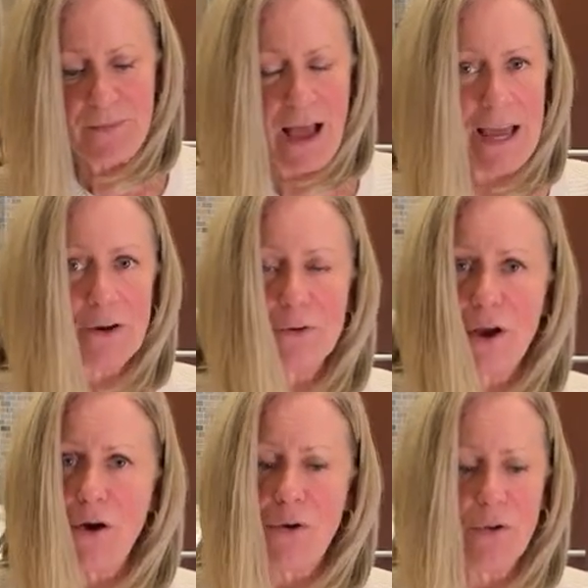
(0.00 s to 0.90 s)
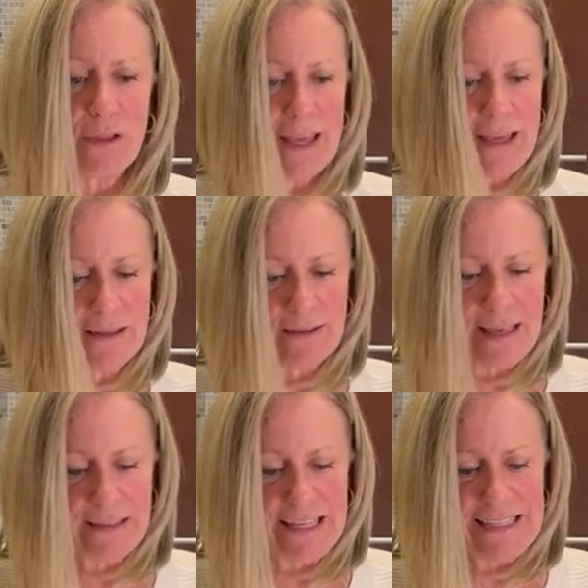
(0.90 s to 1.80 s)
I don't know, like
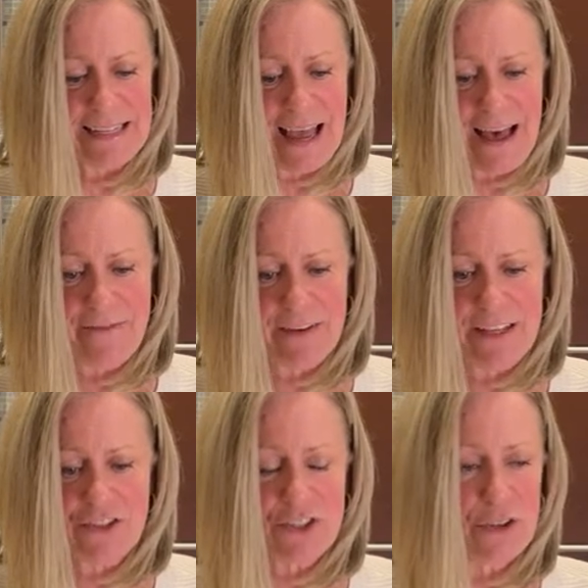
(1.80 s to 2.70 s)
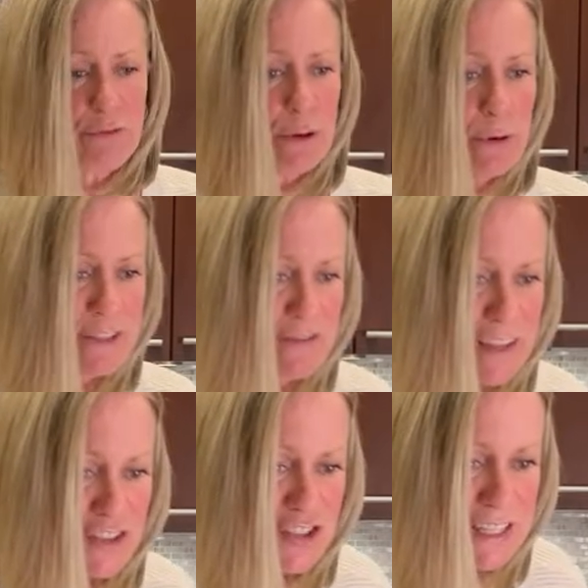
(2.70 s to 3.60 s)
at least a 1/2 inch to 3/4
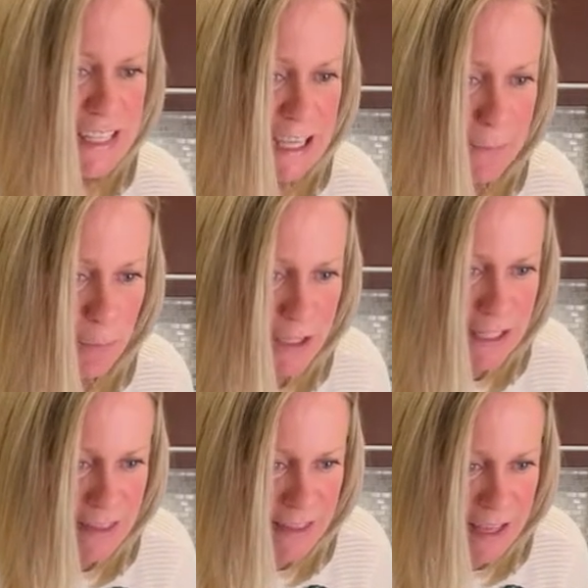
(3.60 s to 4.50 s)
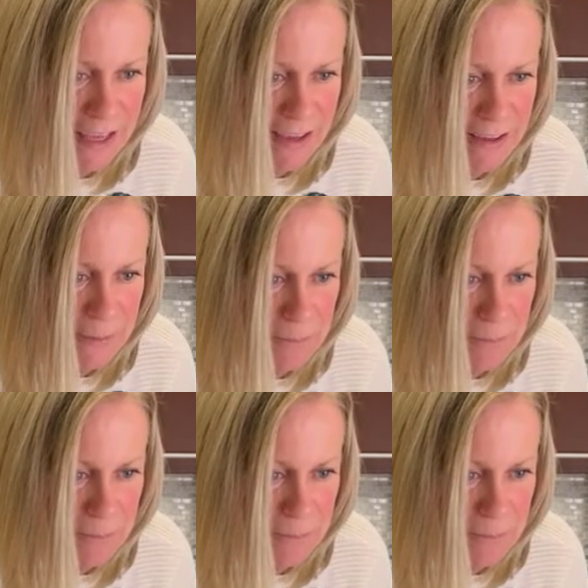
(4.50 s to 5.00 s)
inch deep. What do you think?